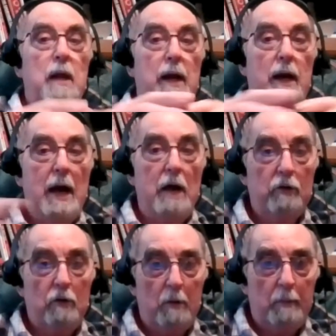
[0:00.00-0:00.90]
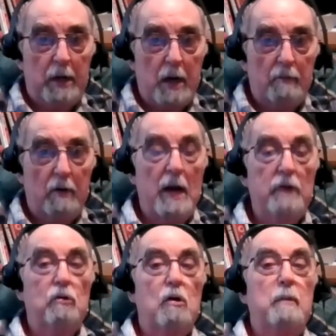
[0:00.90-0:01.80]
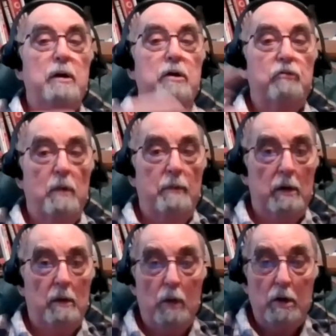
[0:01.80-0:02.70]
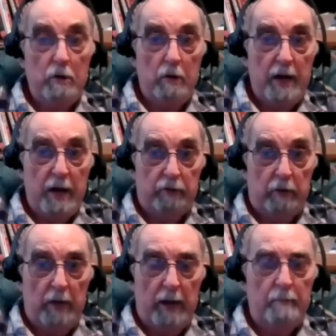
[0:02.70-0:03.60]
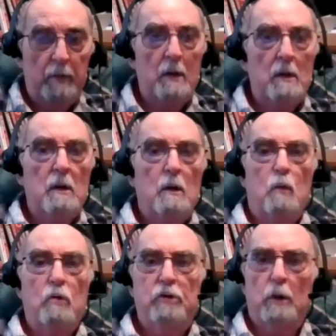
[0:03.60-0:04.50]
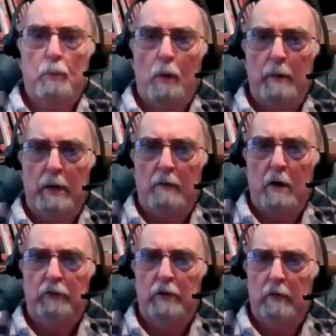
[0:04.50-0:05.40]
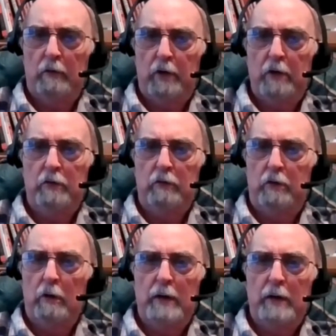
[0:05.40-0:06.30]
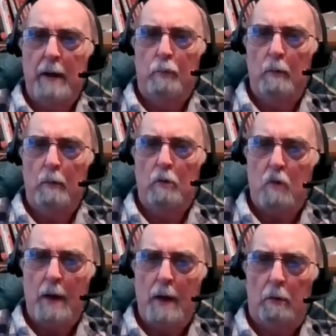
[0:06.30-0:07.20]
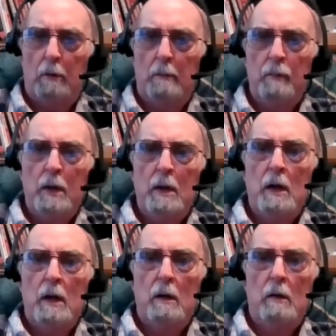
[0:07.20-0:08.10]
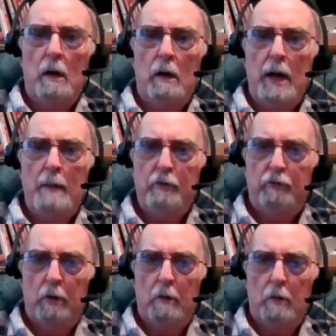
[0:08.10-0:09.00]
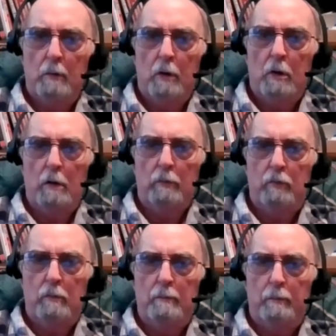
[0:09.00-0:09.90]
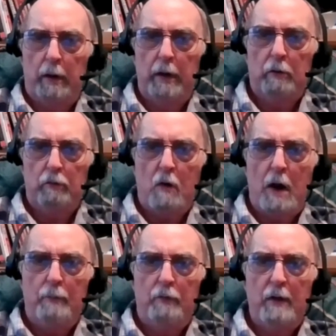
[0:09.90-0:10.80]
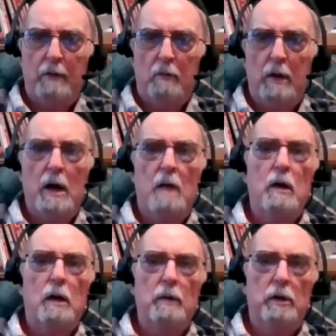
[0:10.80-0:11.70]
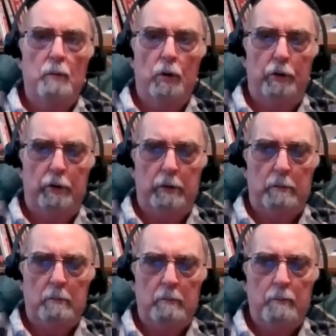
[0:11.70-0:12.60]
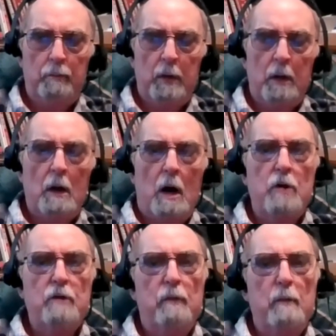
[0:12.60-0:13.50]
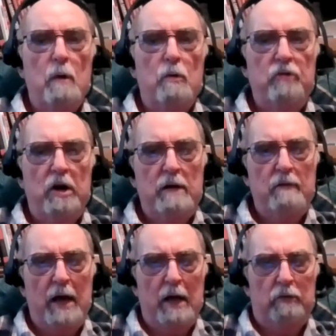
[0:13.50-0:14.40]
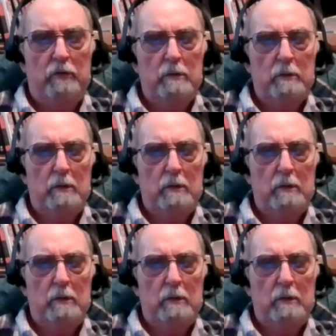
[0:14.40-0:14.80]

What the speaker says: How's it going to be governed? How's it going to be distributed? And we don't know the answer to that. We're still primitive. Our civilization is still damn primitive. We're tribal. Amy Chua wrote a book called Political Tribes. If you haven't read it, I recommend the book to you. Are you familiar with J.D. Vance?